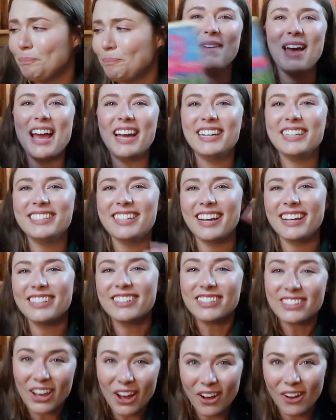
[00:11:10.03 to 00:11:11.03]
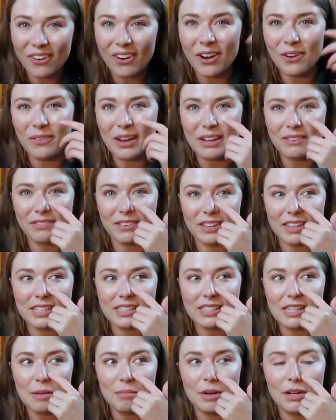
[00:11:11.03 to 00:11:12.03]
Meg does go away for the
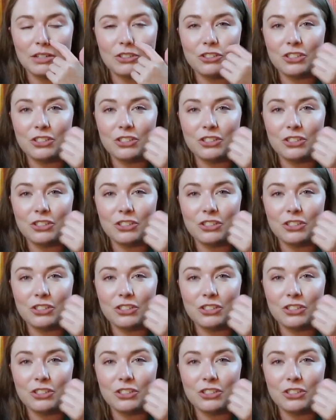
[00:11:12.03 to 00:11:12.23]
summer.